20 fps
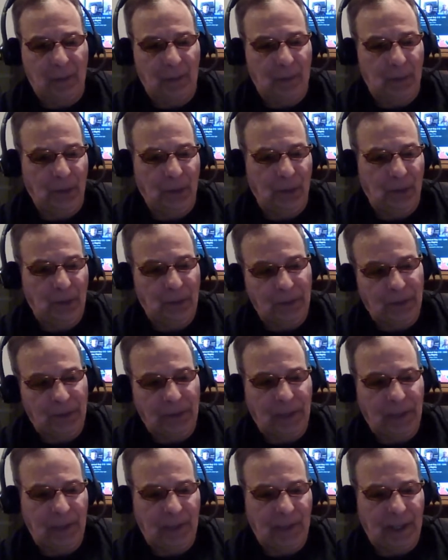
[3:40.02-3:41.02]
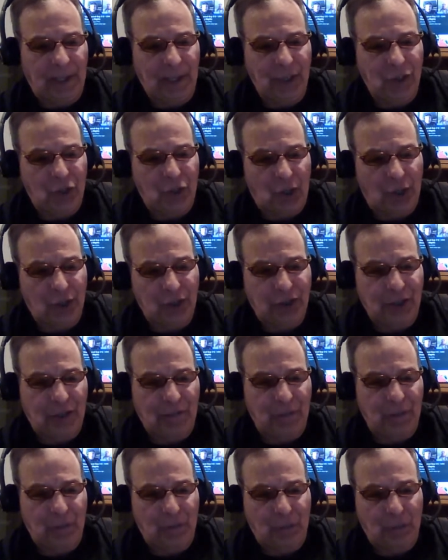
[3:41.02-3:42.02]
bill, the HR
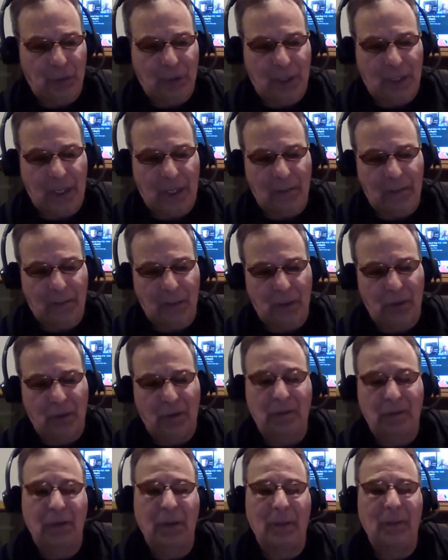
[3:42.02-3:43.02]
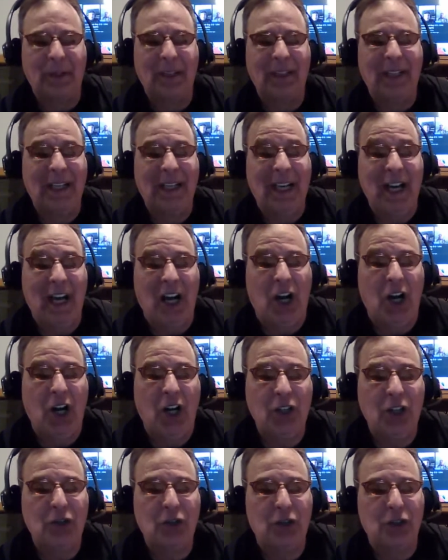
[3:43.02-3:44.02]
748 bill from the
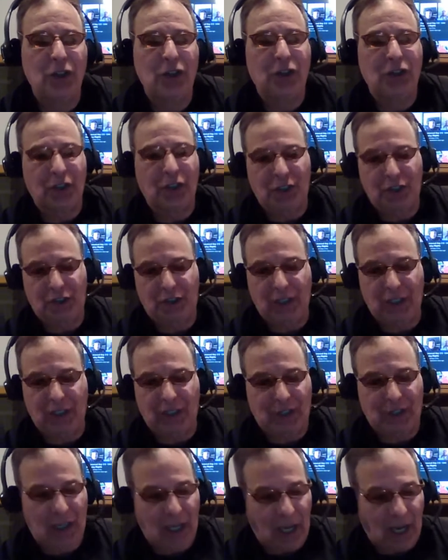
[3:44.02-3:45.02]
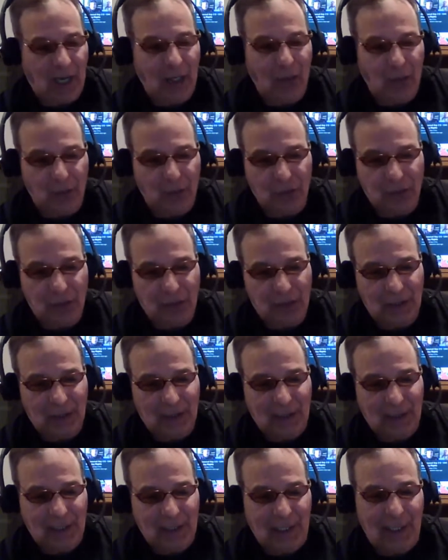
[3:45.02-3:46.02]
116th Congress,
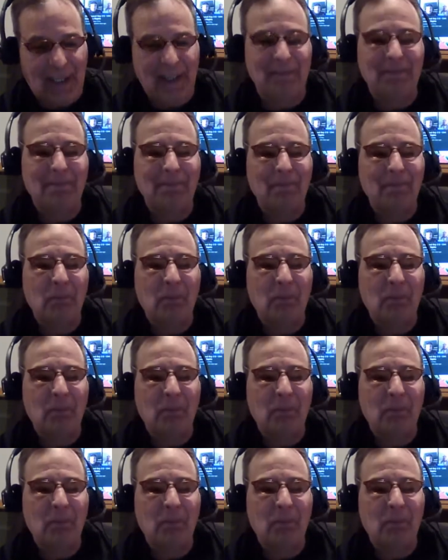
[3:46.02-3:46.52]
and